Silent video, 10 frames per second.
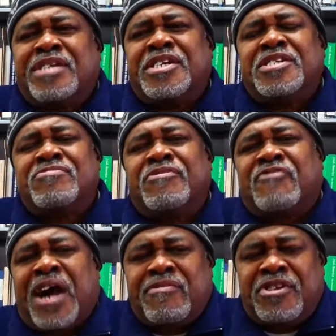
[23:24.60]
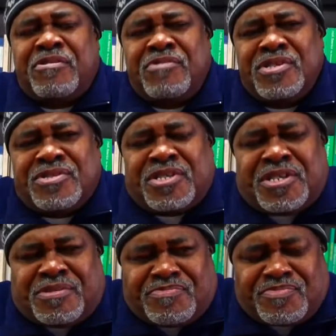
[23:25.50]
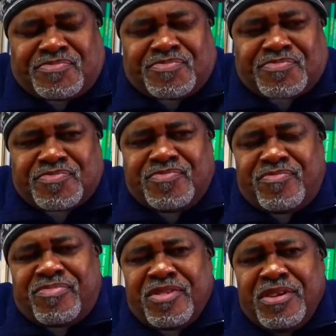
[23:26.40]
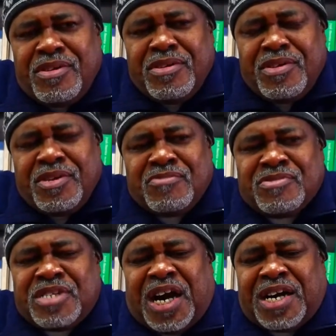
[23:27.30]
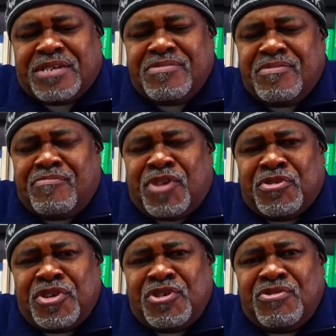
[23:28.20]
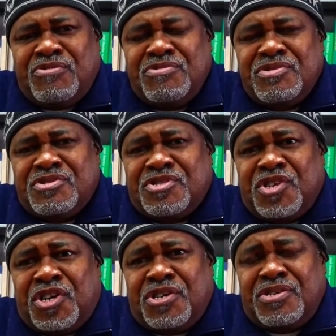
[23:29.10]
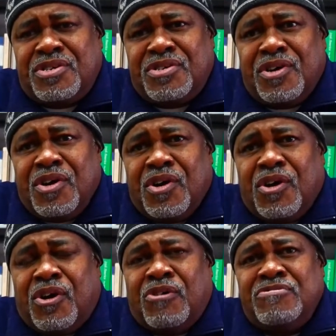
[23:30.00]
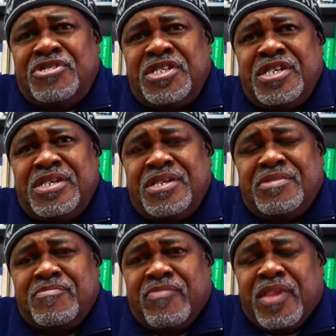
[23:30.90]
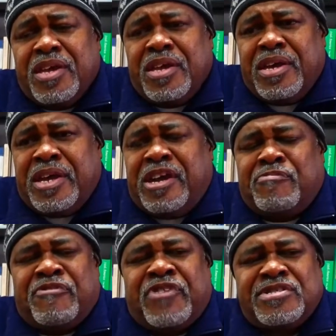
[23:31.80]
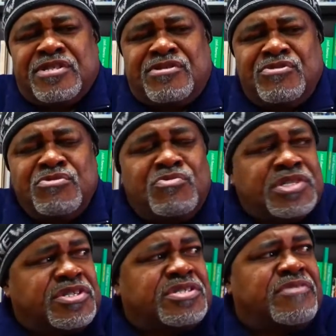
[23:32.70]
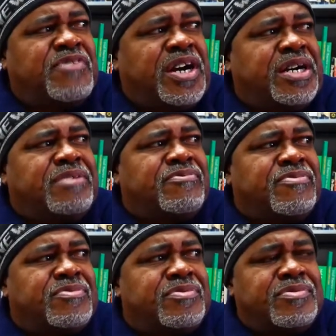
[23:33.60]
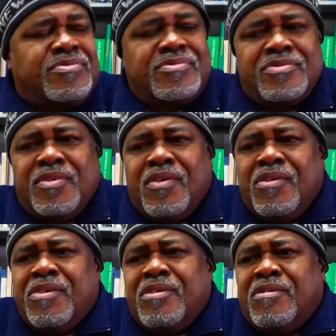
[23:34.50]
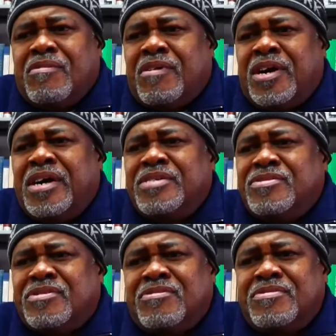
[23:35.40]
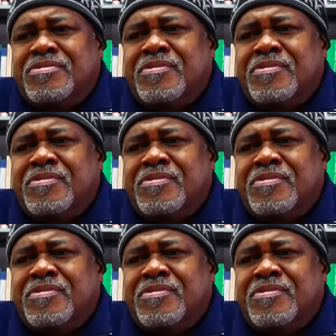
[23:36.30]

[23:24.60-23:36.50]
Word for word: back then it was the five of them was on um, with Doc, Mono, Slug, OG, and Professor Two, 165. Mm. All right. So.